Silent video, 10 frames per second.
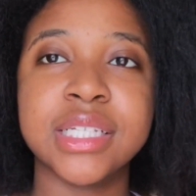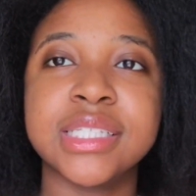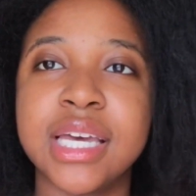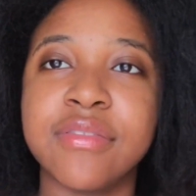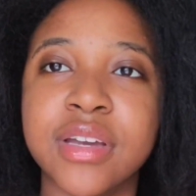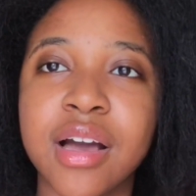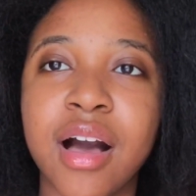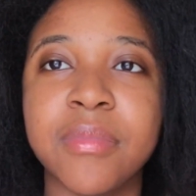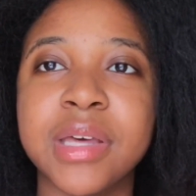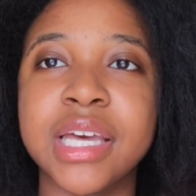to every
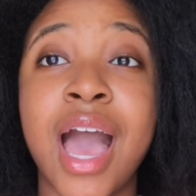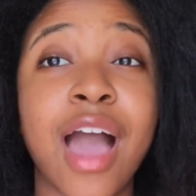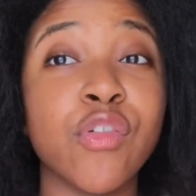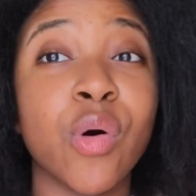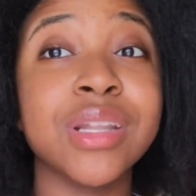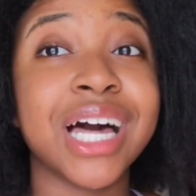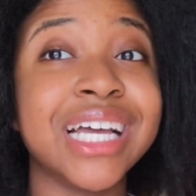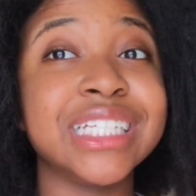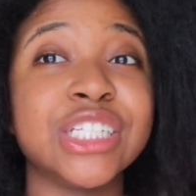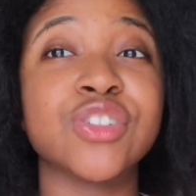comment. I wrote a lot in the
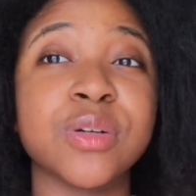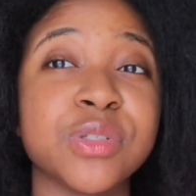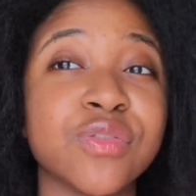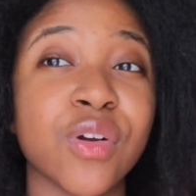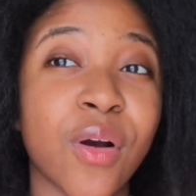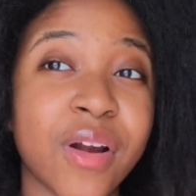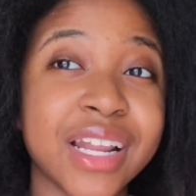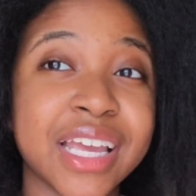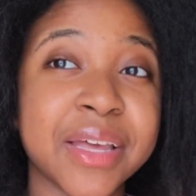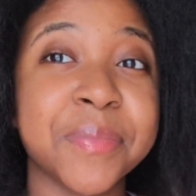description regarding
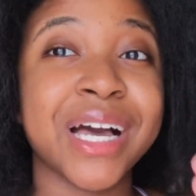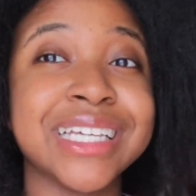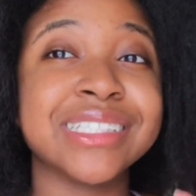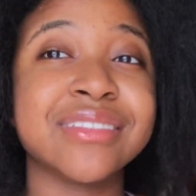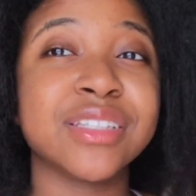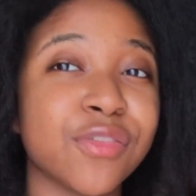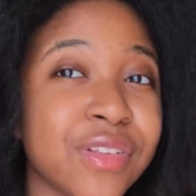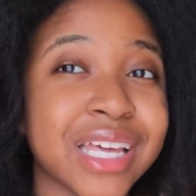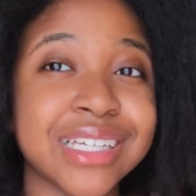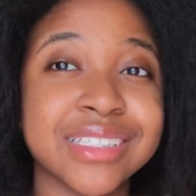it, but I still feel
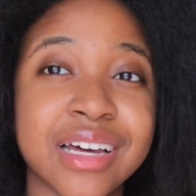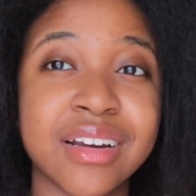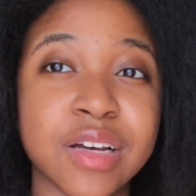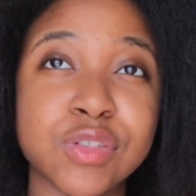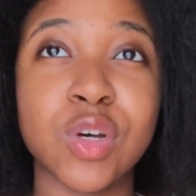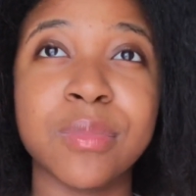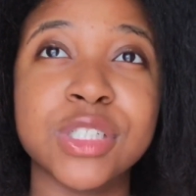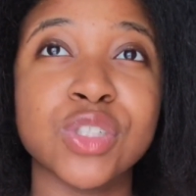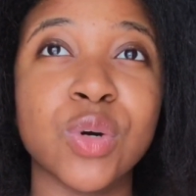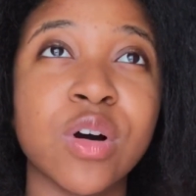like it's not enough. So I'm gonna just
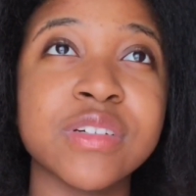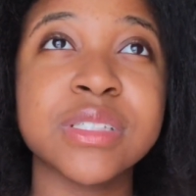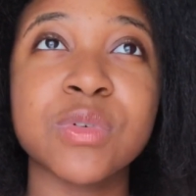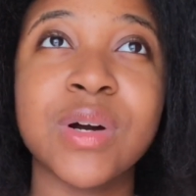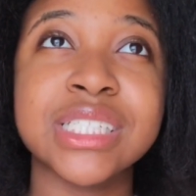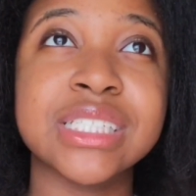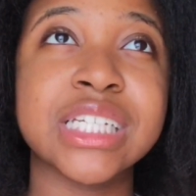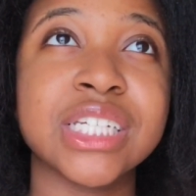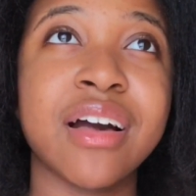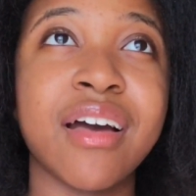go over some questions that
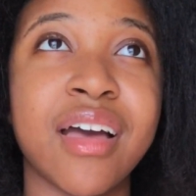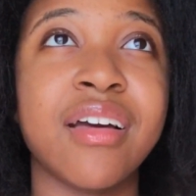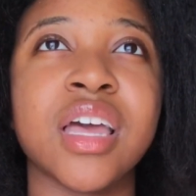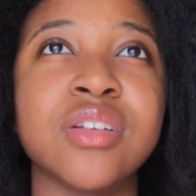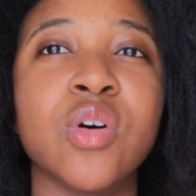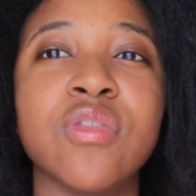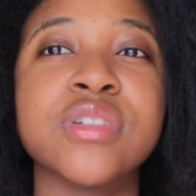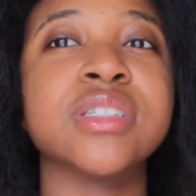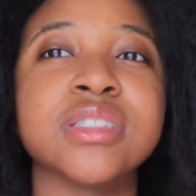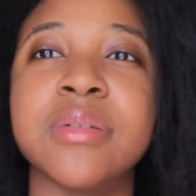y'all have and go over
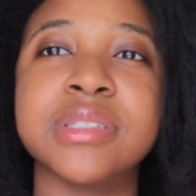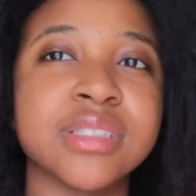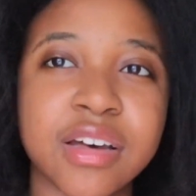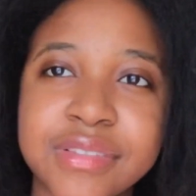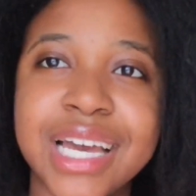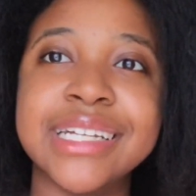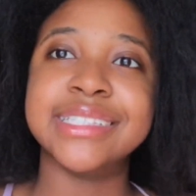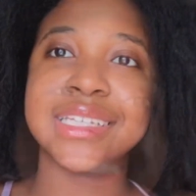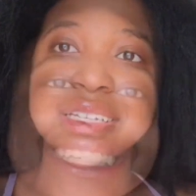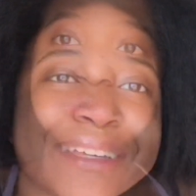some stuff that I
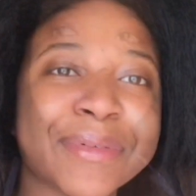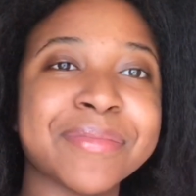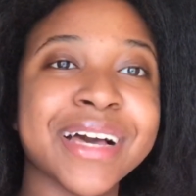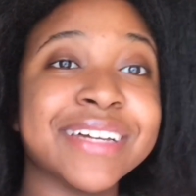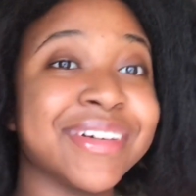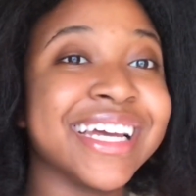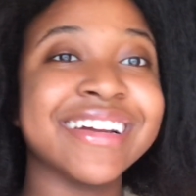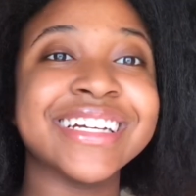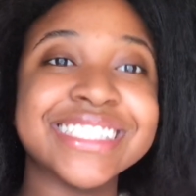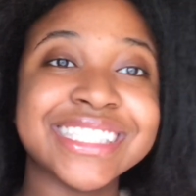did. Keep in mind my hair
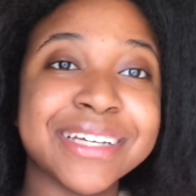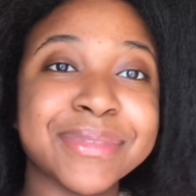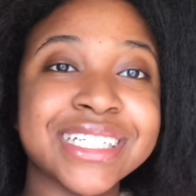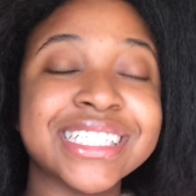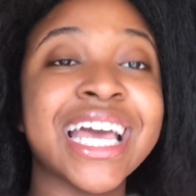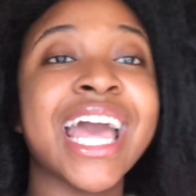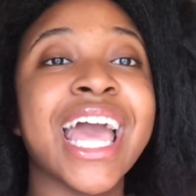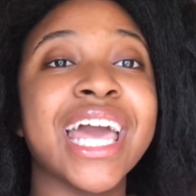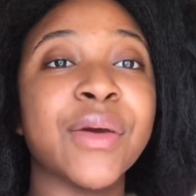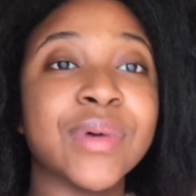is damaged and
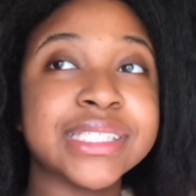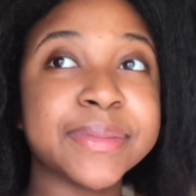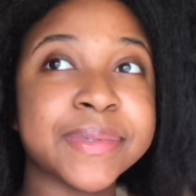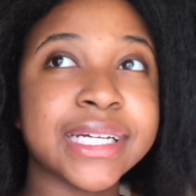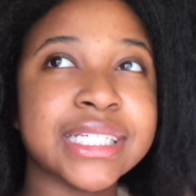it wasn't braids